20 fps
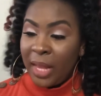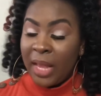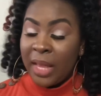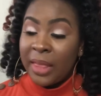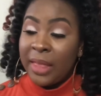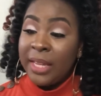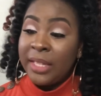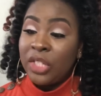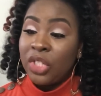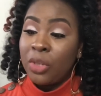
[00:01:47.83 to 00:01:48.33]

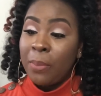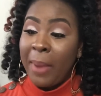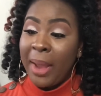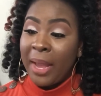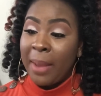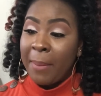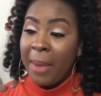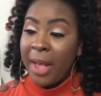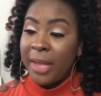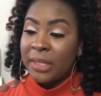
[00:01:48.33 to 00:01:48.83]
this
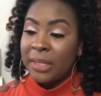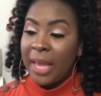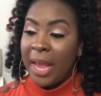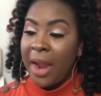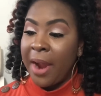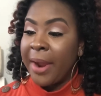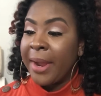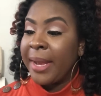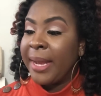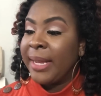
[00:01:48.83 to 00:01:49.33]
Jamaican bounce
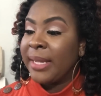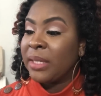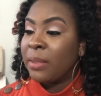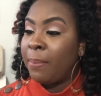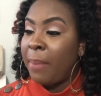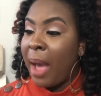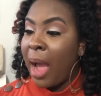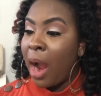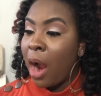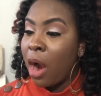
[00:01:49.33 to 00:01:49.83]
hair is
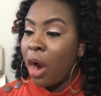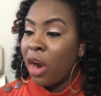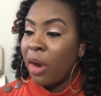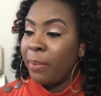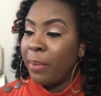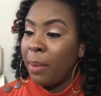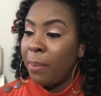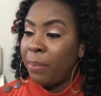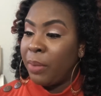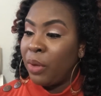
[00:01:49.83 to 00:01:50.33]
by
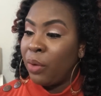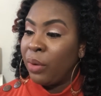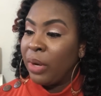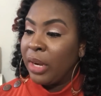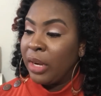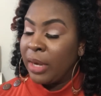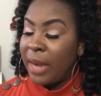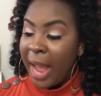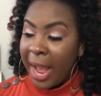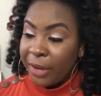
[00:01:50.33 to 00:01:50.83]
Urban
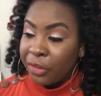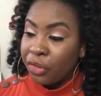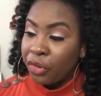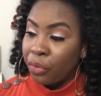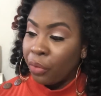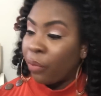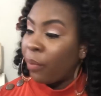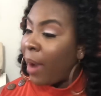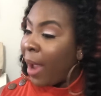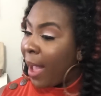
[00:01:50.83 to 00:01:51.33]
Beauty
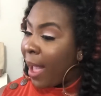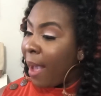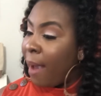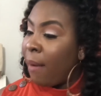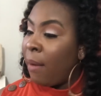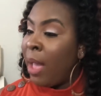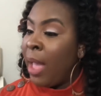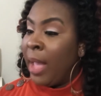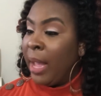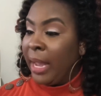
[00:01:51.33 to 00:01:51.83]

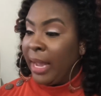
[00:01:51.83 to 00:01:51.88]
Natural.